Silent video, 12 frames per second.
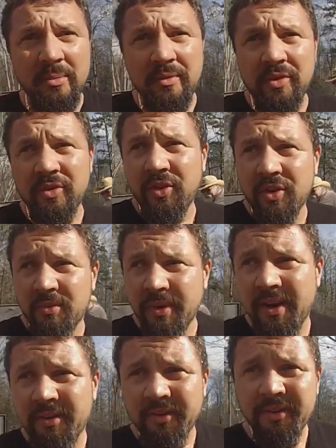I mean, if you just look
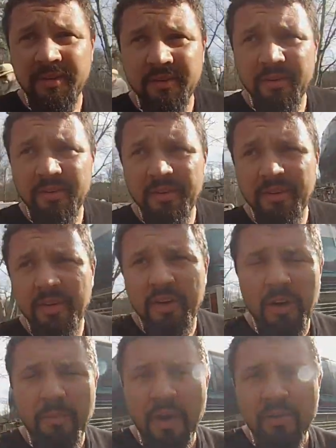around. Right.
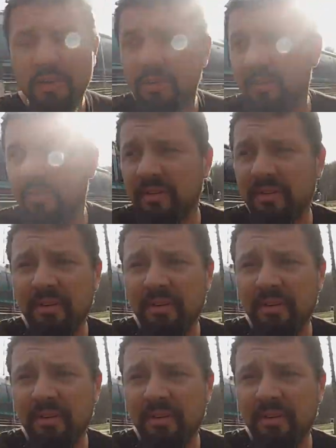Come out here.